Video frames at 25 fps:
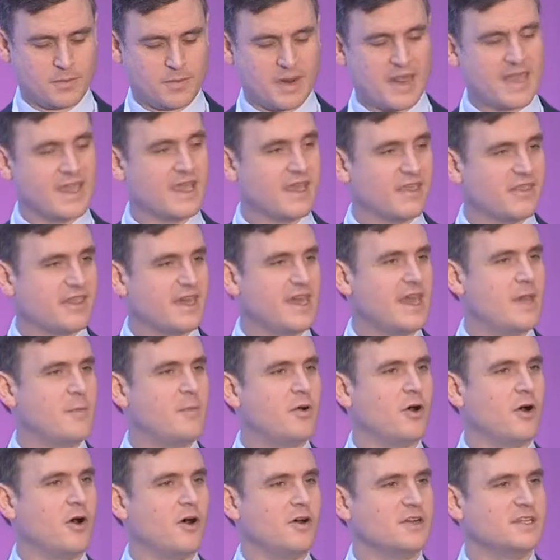playing their
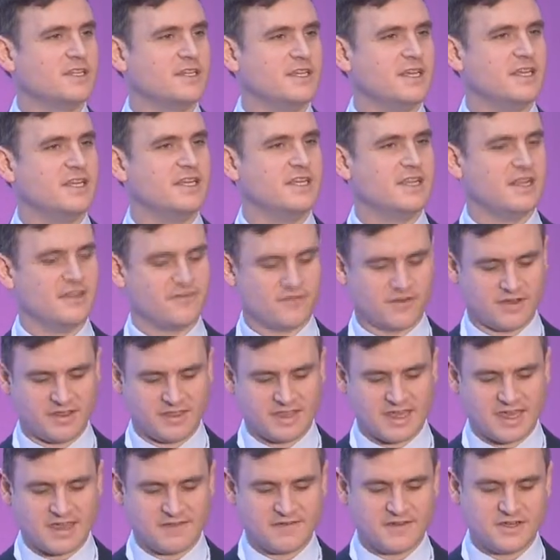part in
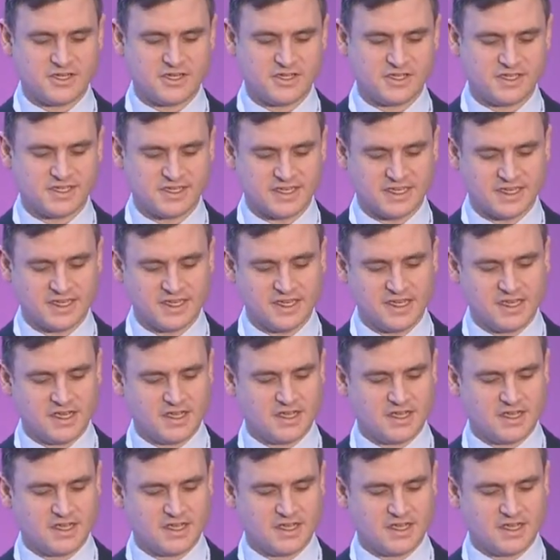delivering that efficiency.